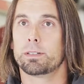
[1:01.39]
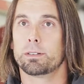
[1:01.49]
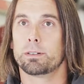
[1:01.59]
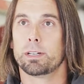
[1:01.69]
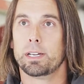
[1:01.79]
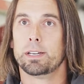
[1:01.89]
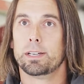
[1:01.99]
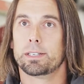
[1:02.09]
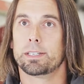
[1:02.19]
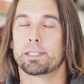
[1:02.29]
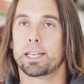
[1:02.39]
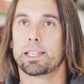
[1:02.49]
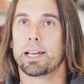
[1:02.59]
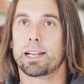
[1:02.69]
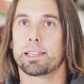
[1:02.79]
to, to say
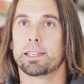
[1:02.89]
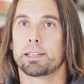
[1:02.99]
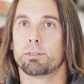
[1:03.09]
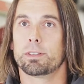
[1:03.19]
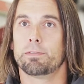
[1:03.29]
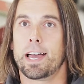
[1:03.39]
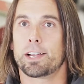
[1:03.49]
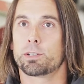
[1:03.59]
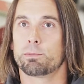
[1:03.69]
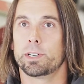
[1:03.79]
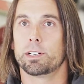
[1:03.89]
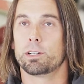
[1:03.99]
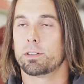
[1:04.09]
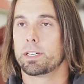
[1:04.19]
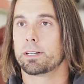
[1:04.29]
that, I think, with Faction Ring, you
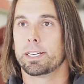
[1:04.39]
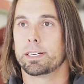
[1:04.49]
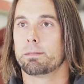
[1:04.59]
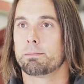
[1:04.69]
know that you're getting